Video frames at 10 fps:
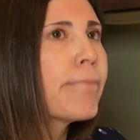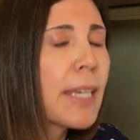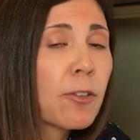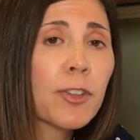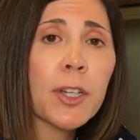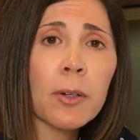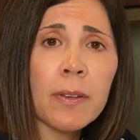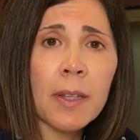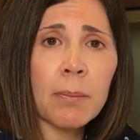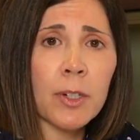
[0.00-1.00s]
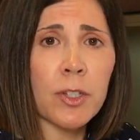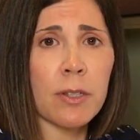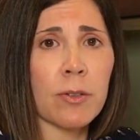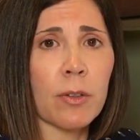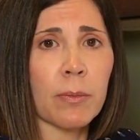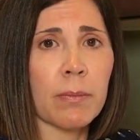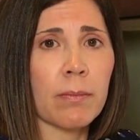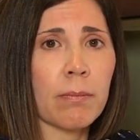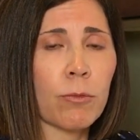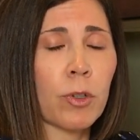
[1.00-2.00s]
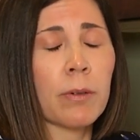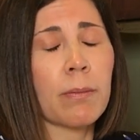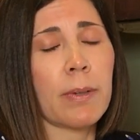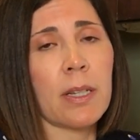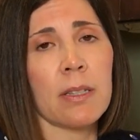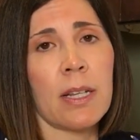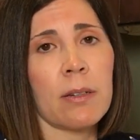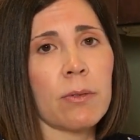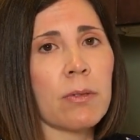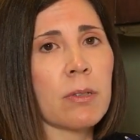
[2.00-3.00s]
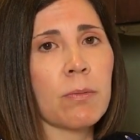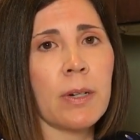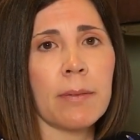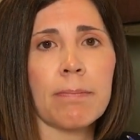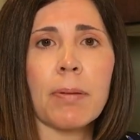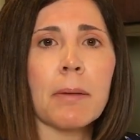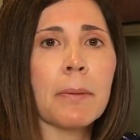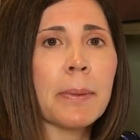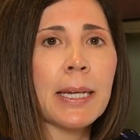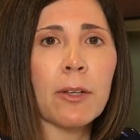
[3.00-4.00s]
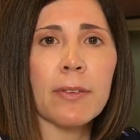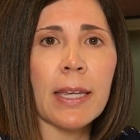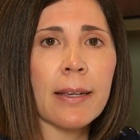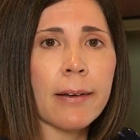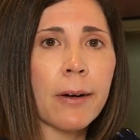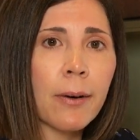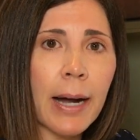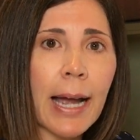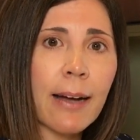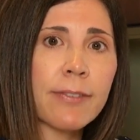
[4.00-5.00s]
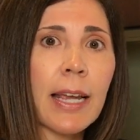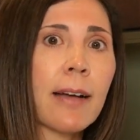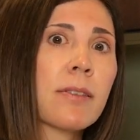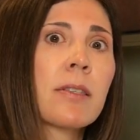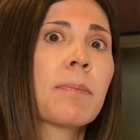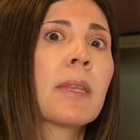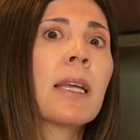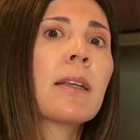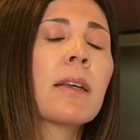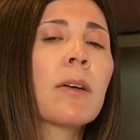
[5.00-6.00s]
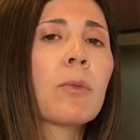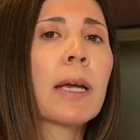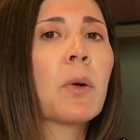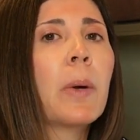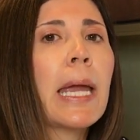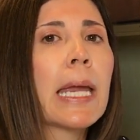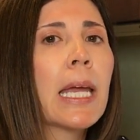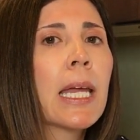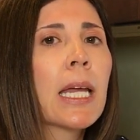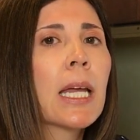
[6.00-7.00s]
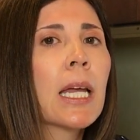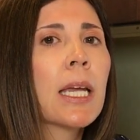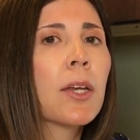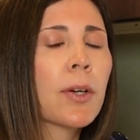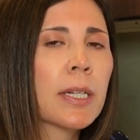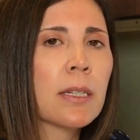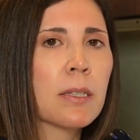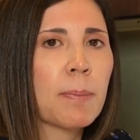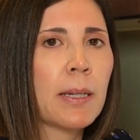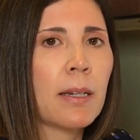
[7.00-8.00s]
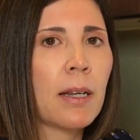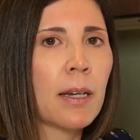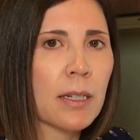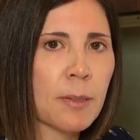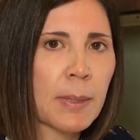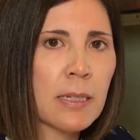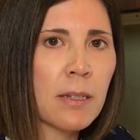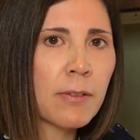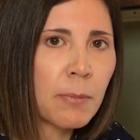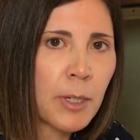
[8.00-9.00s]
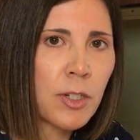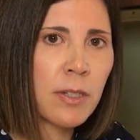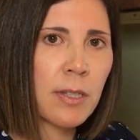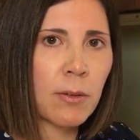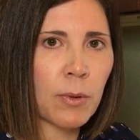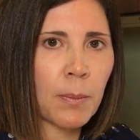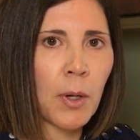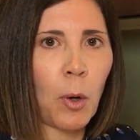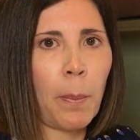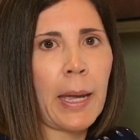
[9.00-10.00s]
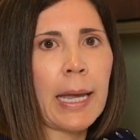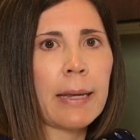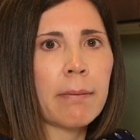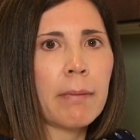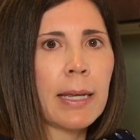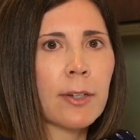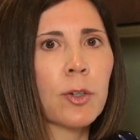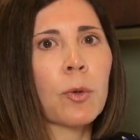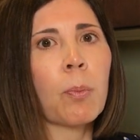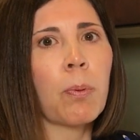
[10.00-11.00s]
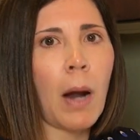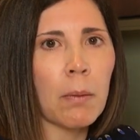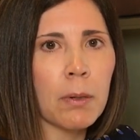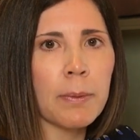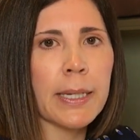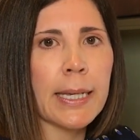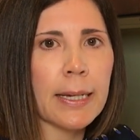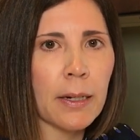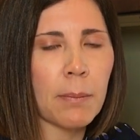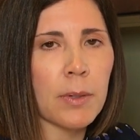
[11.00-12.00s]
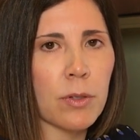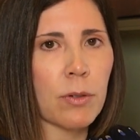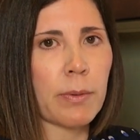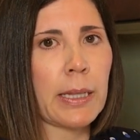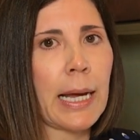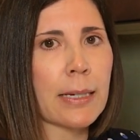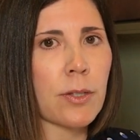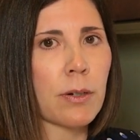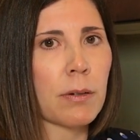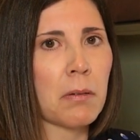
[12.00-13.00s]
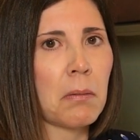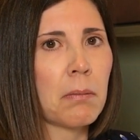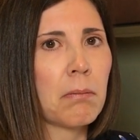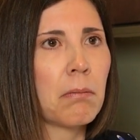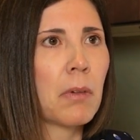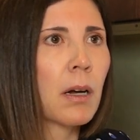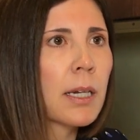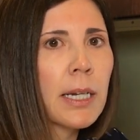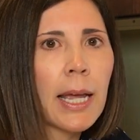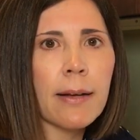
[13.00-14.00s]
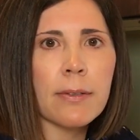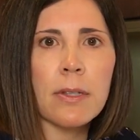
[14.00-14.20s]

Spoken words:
If you go to the emergency room, because that's what probably you think, oh, I have to have something done right away, you're going to spend an expensive emergency room copay, and you'll probably get a muscle relaxer. You're not going to have